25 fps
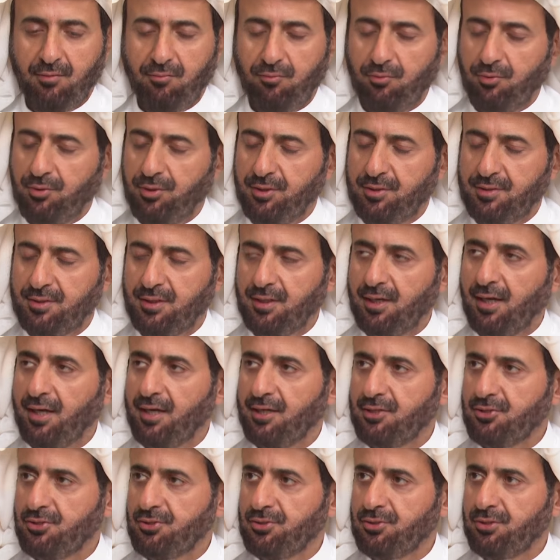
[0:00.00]
For this year
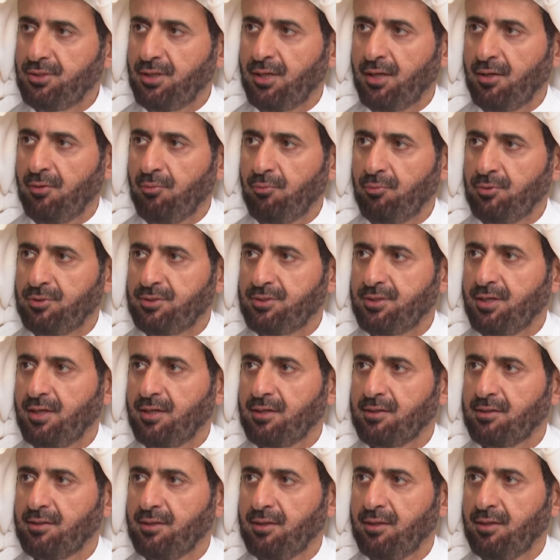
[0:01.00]
Hajj, we
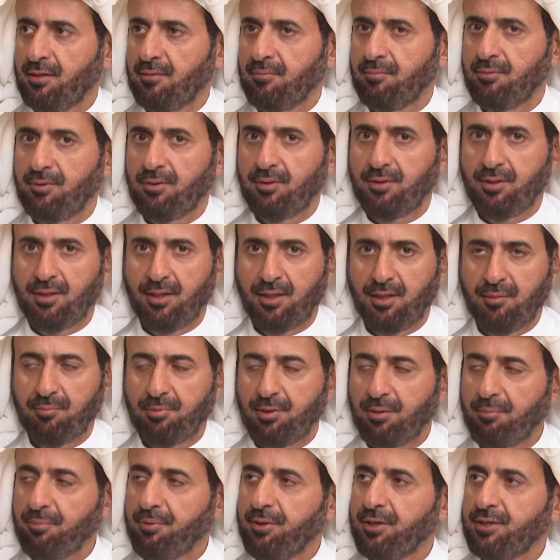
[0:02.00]
started the
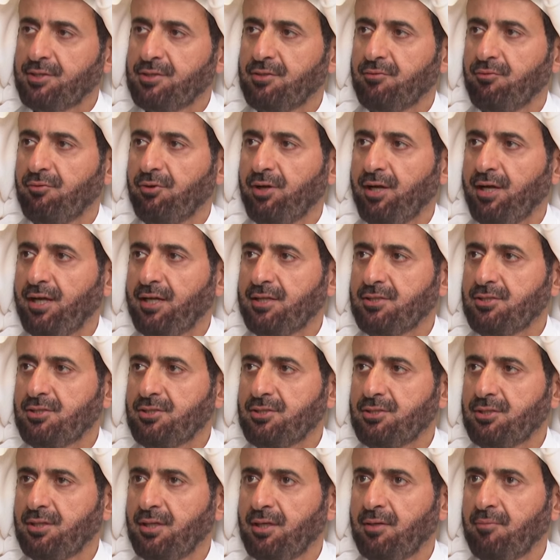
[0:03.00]
preparation for
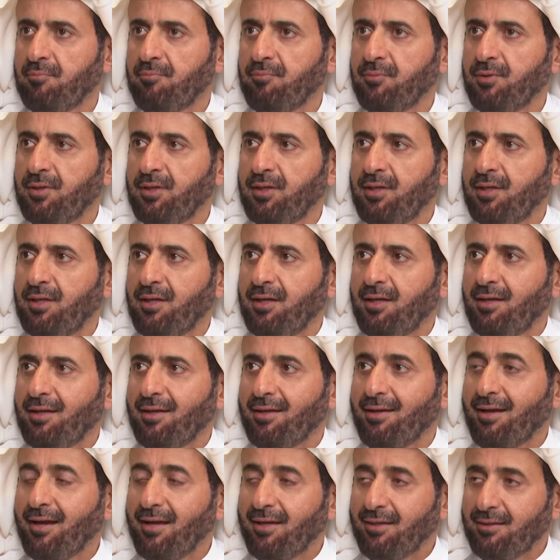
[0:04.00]
Hajj
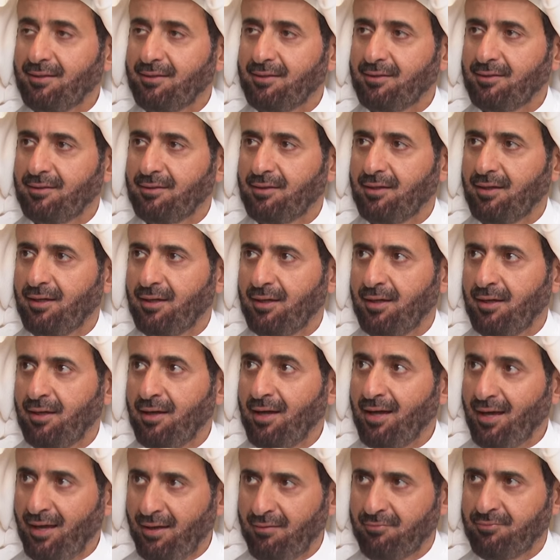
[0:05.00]
right
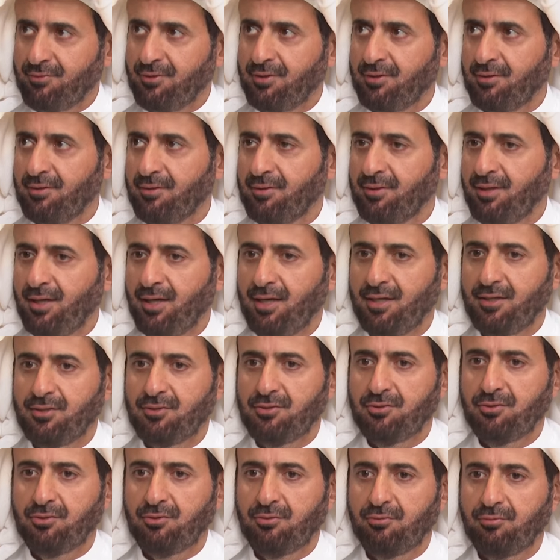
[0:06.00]
after the
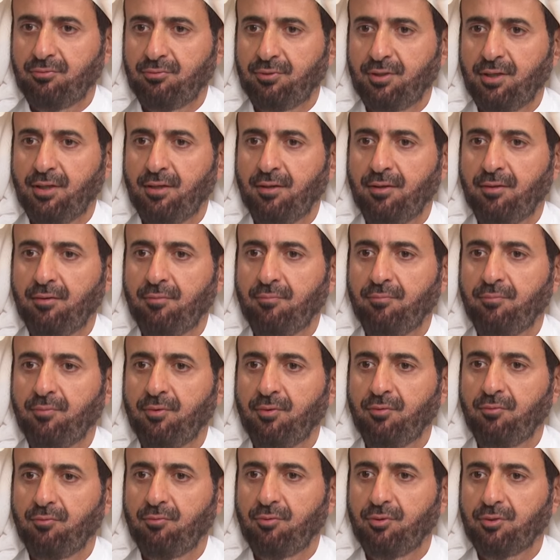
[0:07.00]
Hajj of
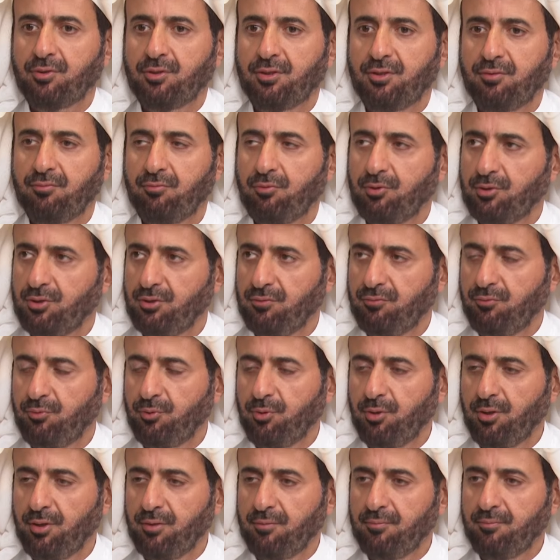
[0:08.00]

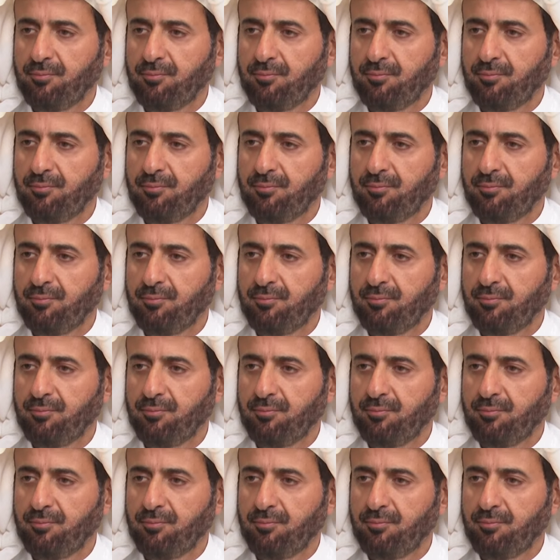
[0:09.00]
1444